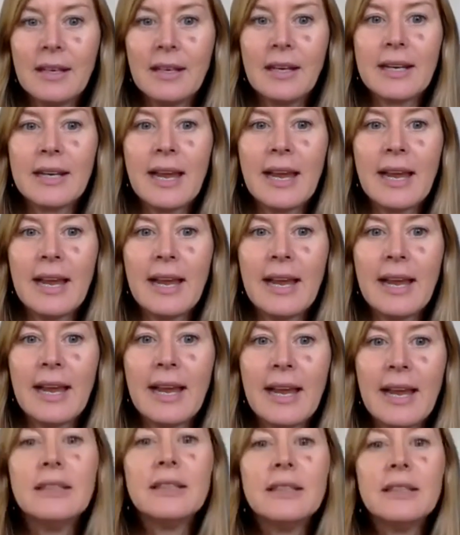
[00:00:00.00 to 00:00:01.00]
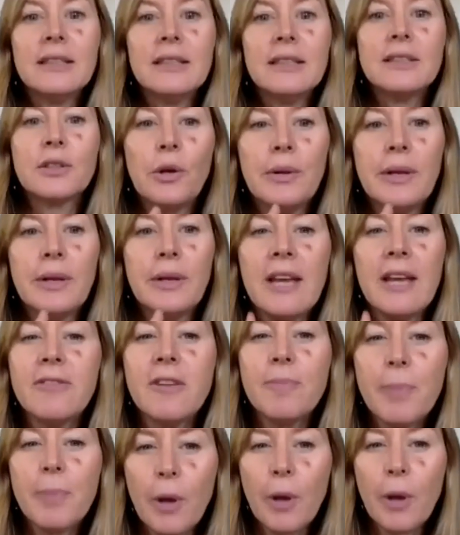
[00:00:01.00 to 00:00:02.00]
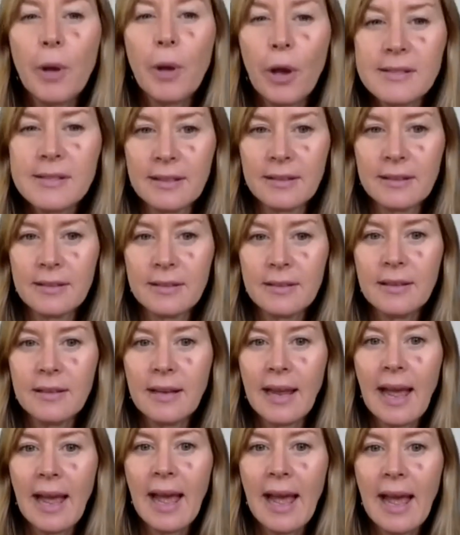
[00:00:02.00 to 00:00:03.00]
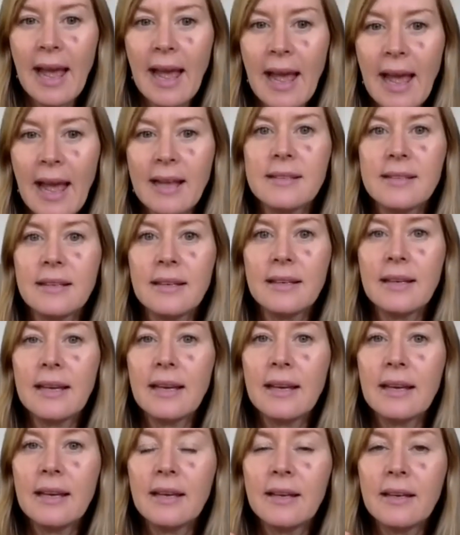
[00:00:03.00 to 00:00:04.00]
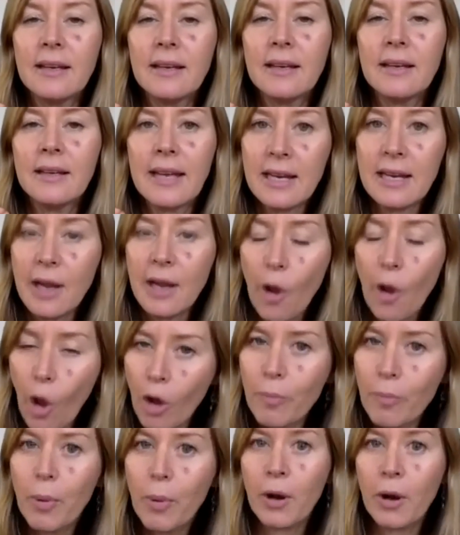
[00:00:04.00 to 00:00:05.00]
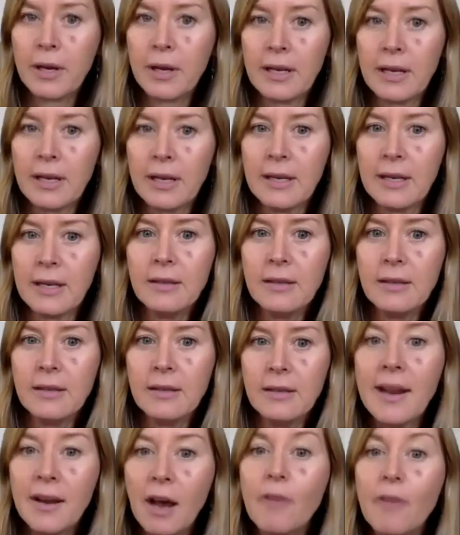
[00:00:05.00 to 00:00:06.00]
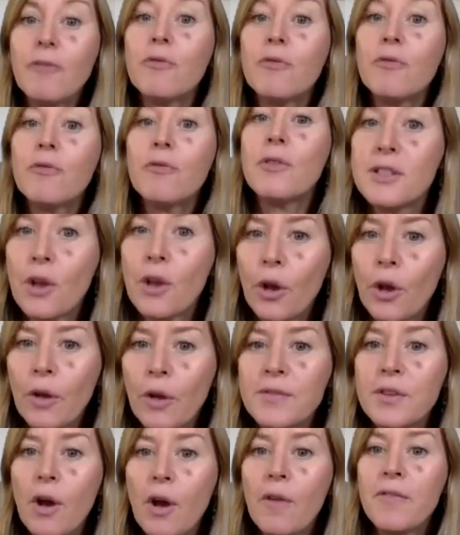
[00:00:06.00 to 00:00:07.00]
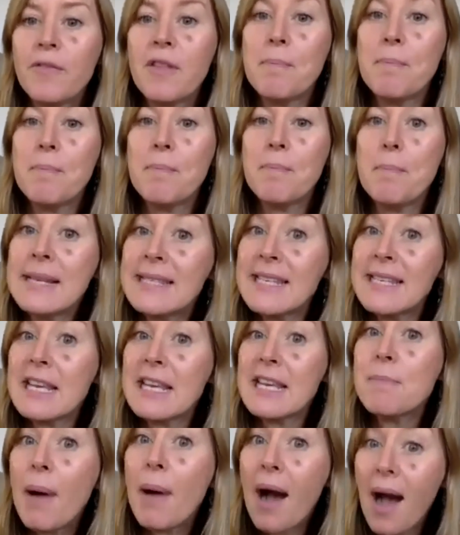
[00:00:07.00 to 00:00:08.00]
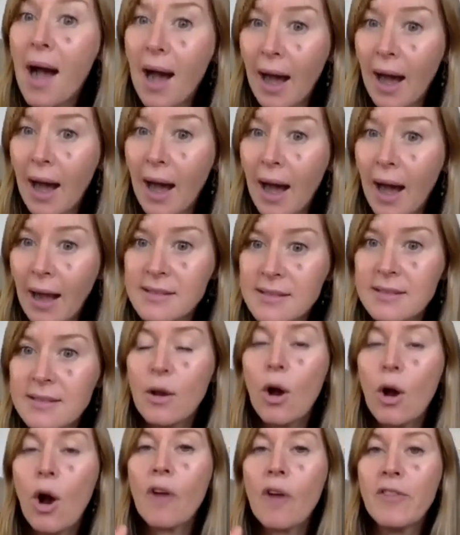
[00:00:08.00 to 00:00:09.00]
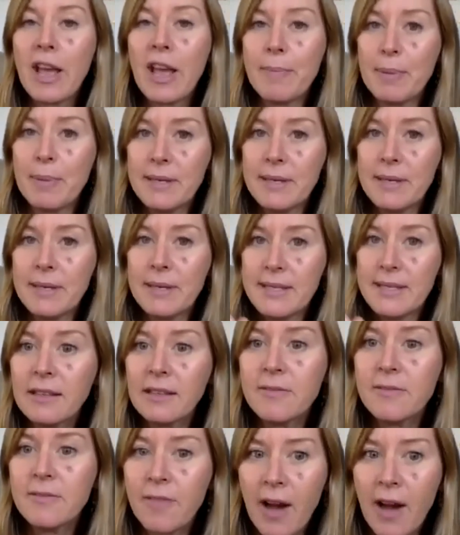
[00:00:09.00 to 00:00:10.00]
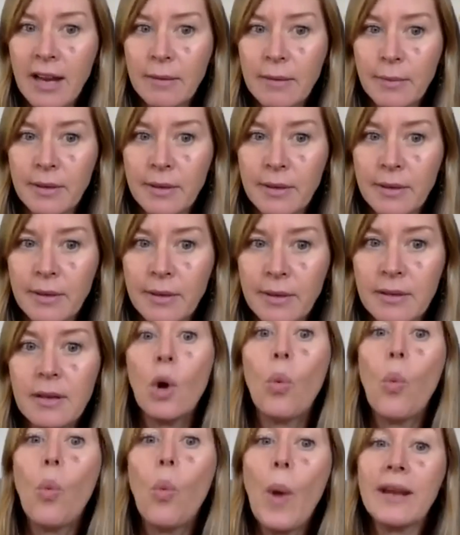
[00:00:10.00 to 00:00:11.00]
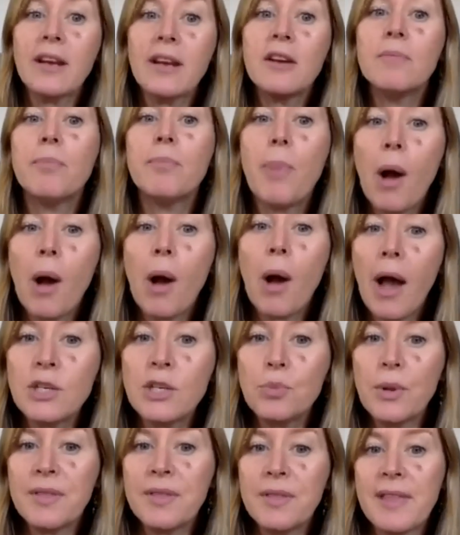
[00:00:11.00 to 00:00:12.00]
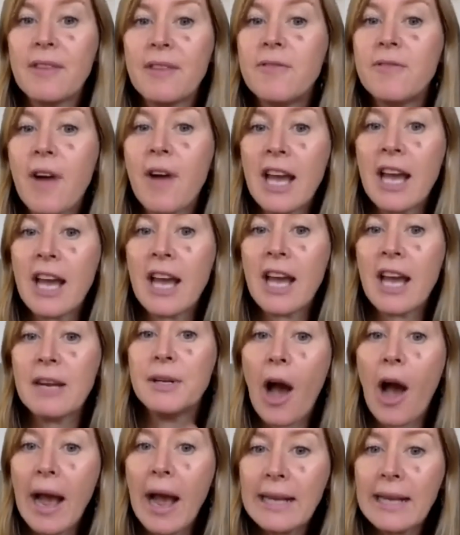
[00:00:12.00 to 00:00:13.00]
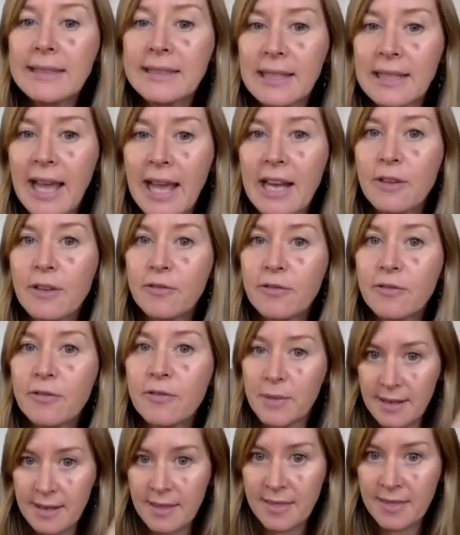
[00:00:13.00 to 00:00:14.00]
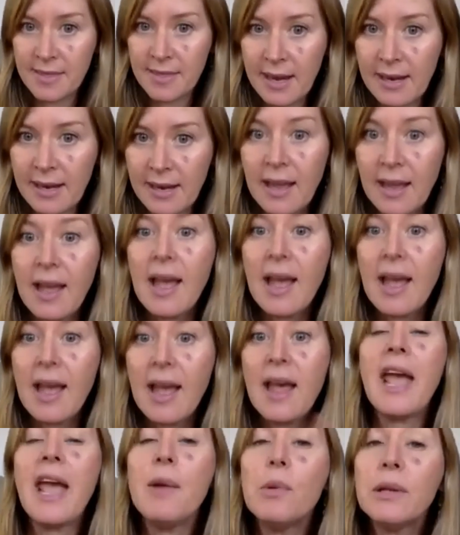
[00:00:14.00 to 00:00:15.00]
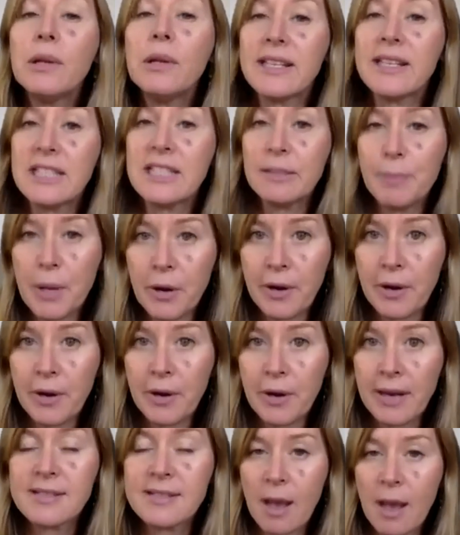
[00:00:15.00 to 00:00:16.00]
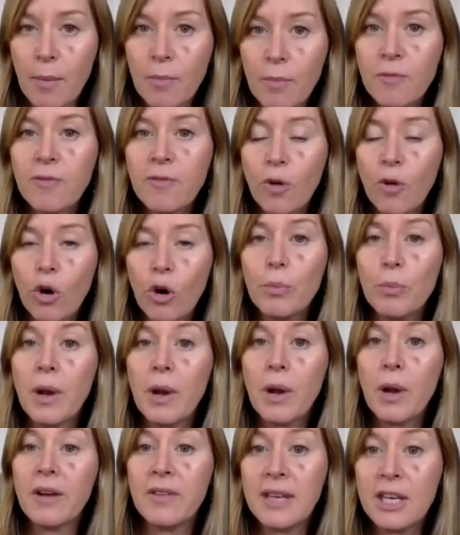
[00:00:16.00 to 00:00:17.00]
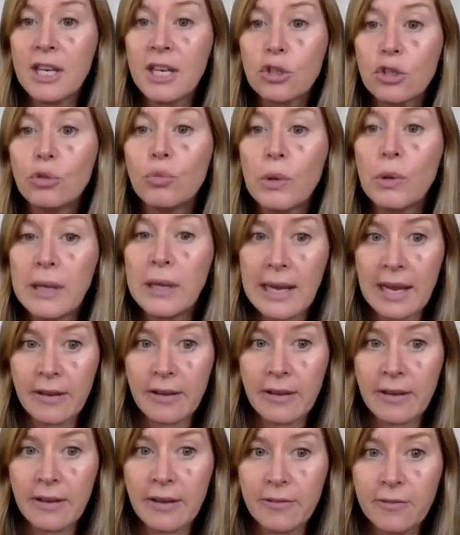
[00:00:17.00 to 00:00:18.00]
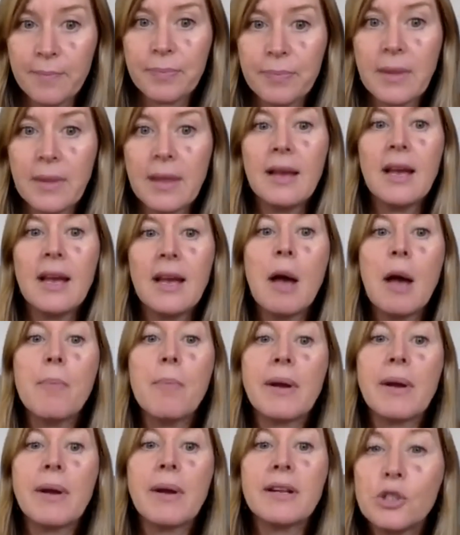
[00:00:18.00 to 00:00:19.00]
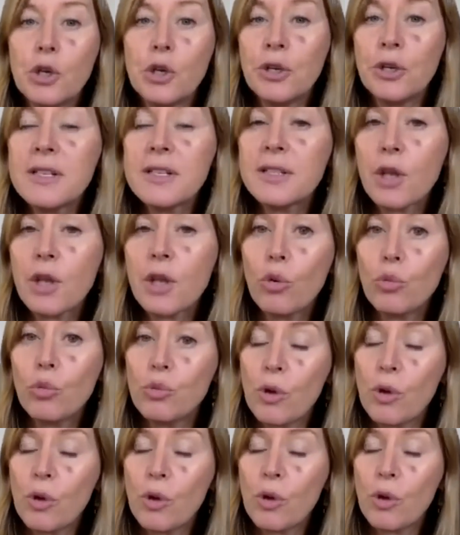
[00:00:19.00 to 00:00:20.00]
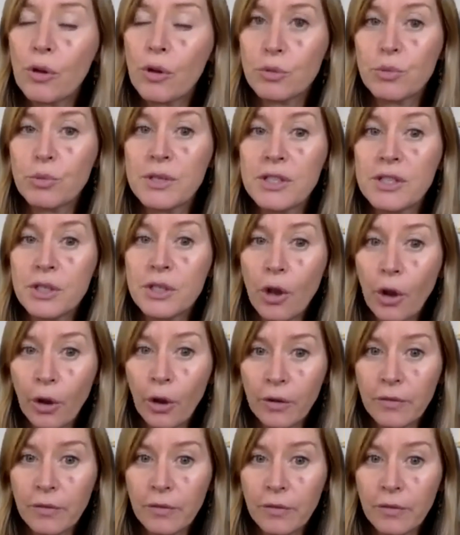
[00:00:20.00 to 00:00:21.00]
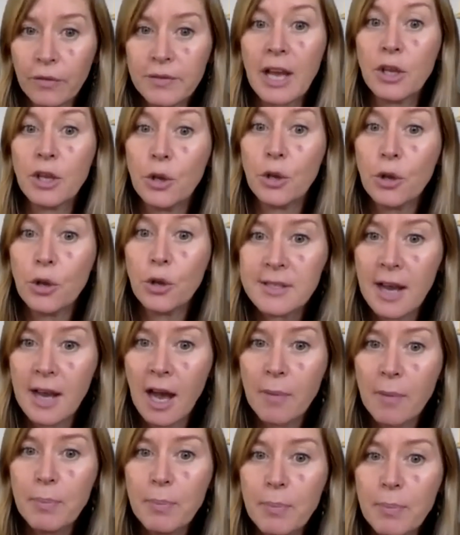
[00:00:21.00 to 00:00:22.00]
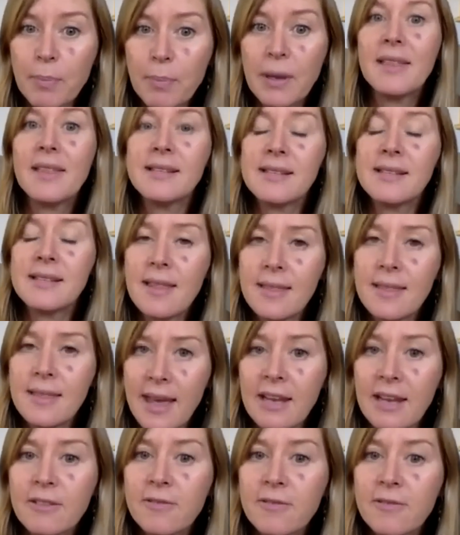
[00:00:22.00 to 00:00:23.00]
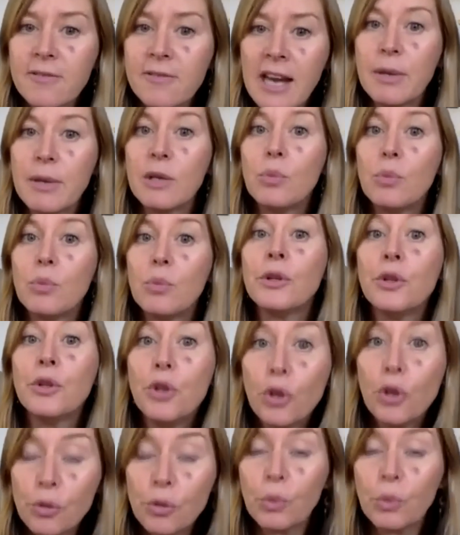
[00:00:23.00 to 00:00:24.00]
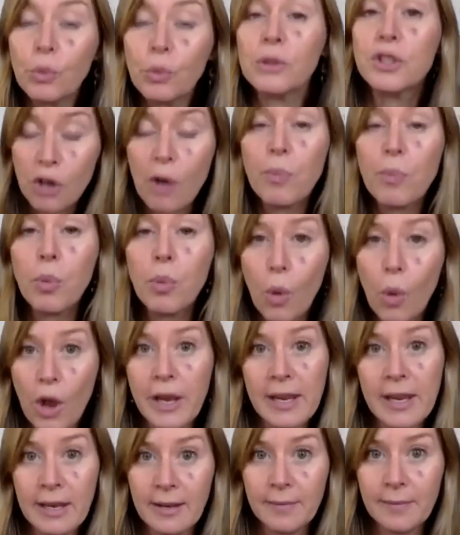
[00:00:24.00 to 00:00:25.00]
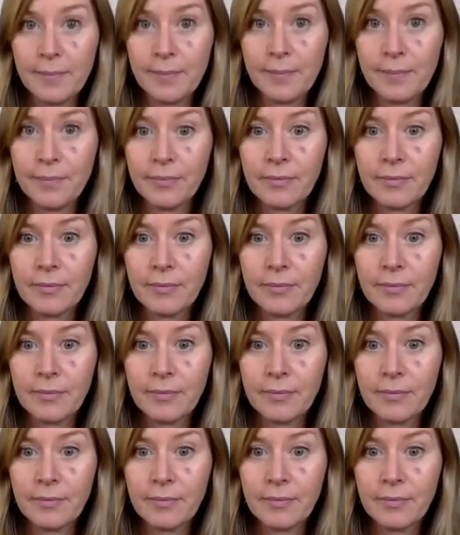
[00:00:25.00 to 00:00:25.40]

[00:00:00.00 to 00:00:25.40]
Okay, so if a person has in her body enough reserves of the missing parts of a particular vitamin, when combined with that vitamin isolate from the synthetic, they will experience some form of initial relief. But as soon as those reserves are used up, the synthetic vitamin will stop working.